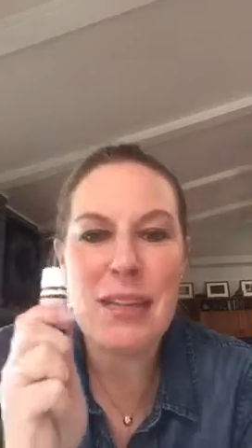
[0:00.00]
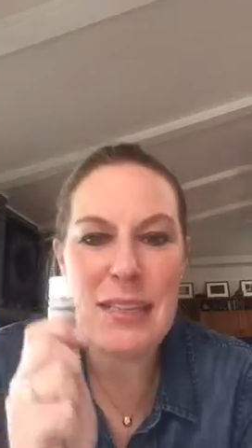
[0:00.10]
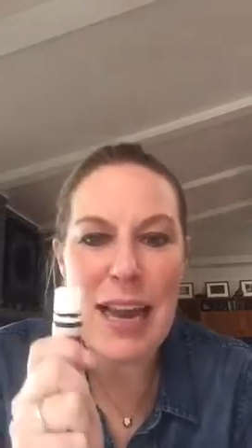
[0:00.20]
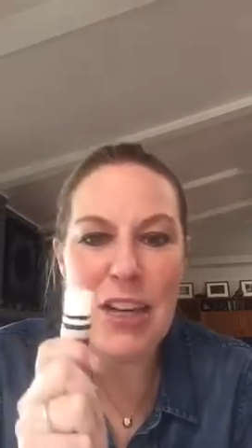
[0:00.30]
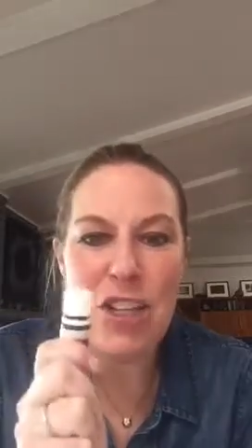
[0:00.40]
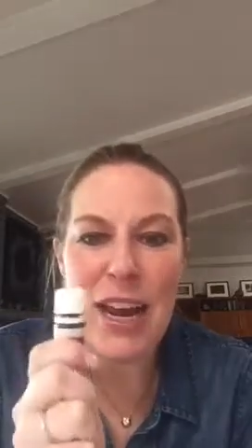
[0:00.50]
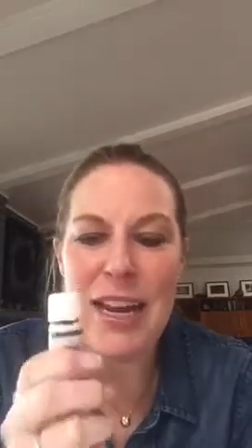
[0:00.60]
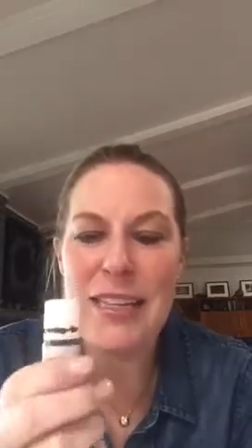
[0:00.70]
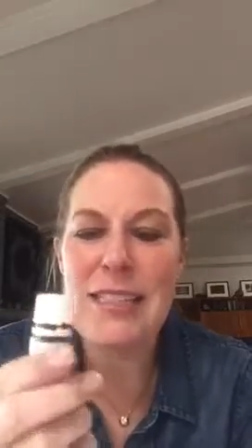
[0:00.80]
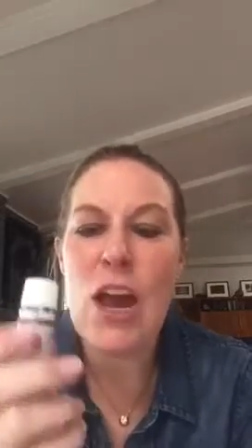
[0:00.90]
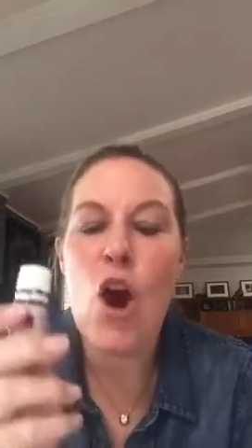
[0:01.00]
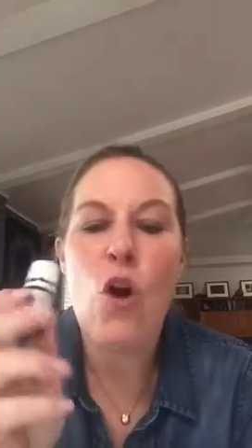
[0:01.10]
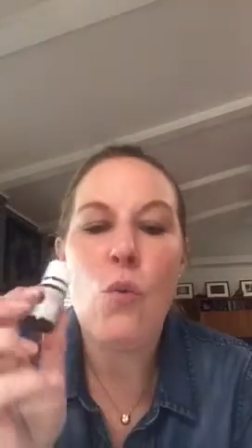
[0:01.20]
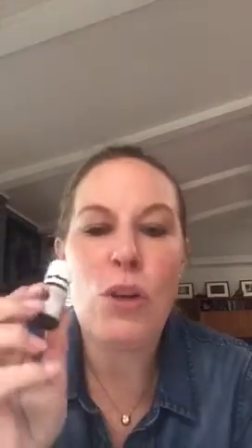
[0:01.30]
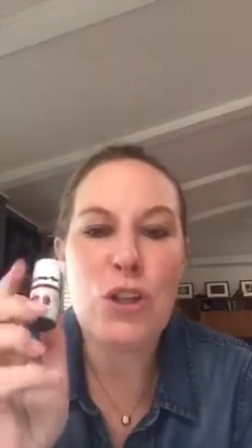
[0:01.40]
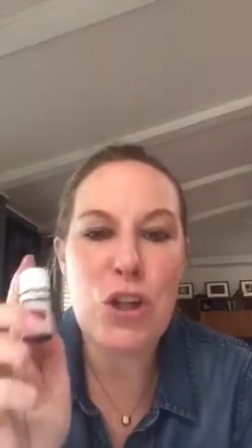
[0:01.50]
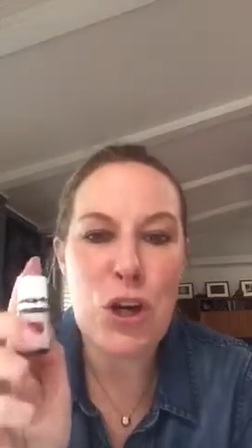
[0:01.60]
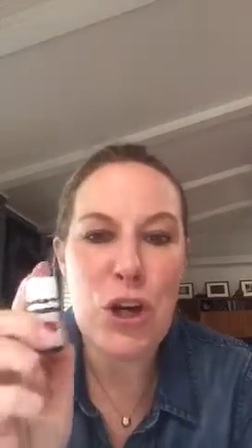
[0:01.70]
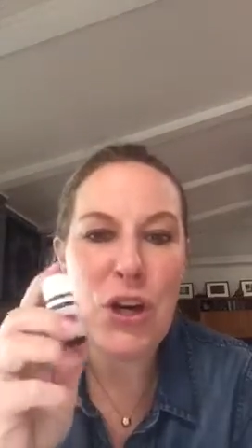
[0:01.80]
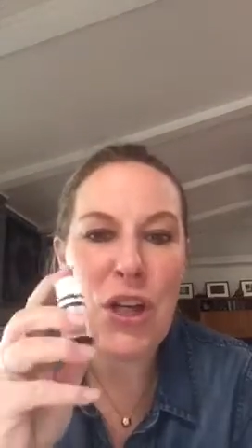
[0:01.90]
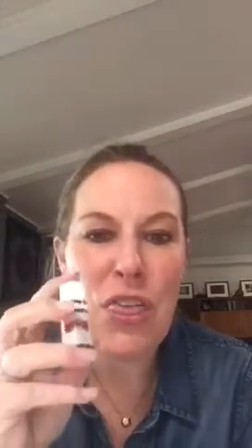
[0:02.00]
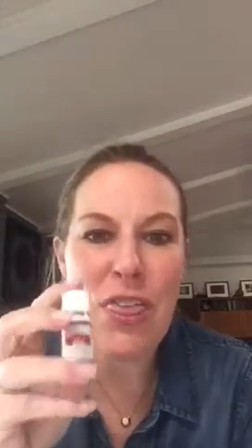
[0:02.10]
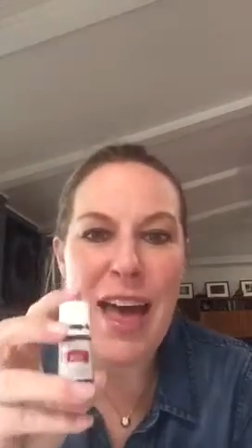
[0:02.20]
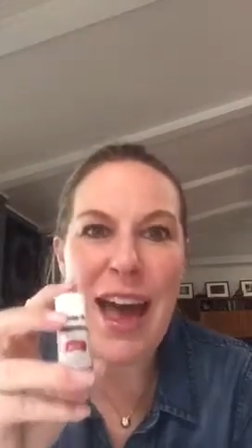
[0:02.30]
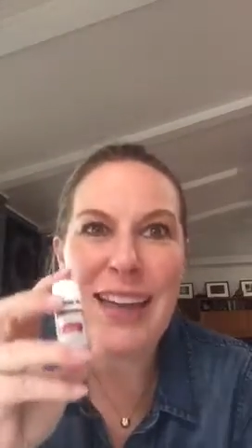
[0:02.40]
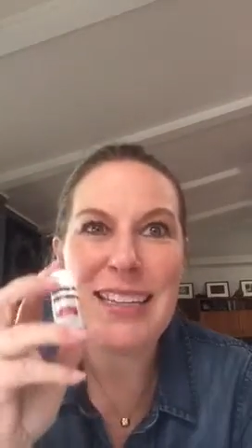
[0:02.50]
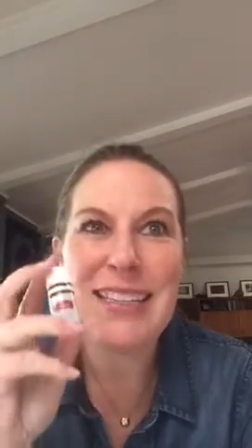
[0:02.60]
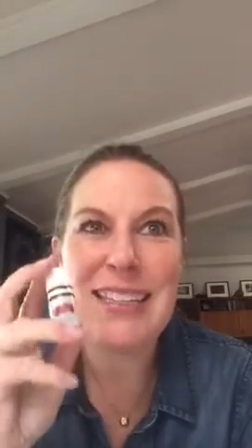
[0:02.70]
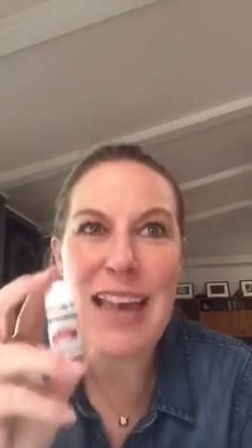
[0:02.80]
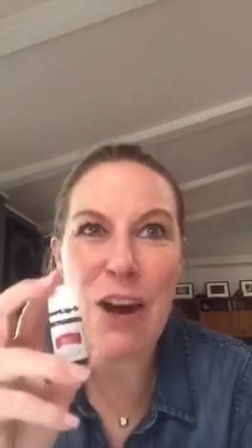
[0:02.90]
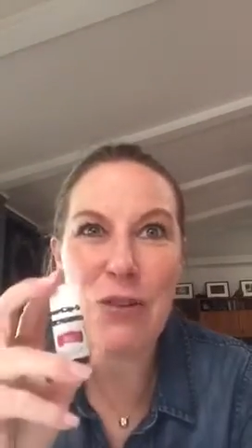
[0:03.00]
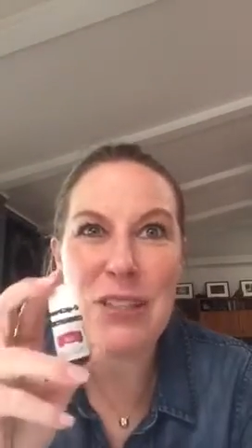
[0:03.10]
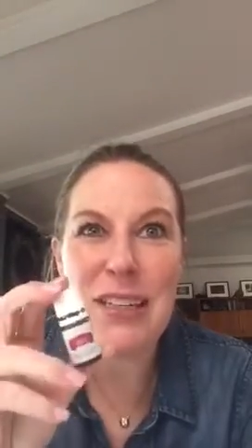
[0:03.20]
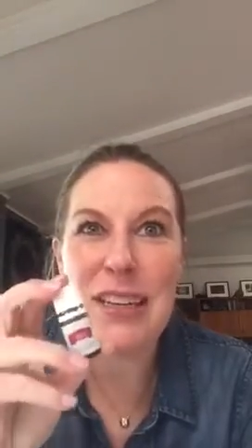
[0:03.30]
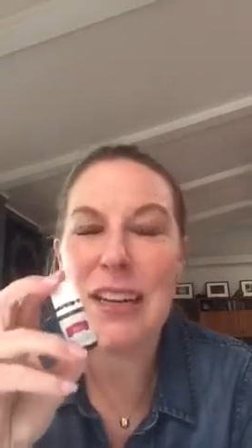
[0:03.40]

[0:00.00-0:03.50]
Digize will turn that doubt